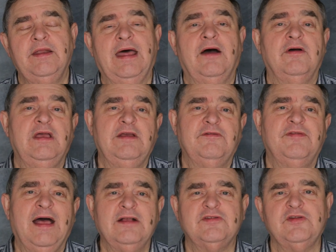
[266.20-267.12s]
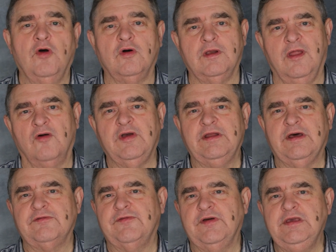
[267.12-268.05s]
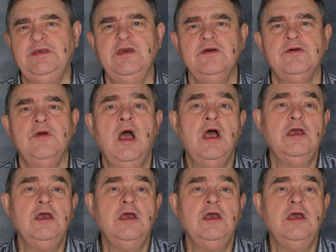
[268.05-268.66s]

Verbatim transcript: Now, if that's not long enough for you,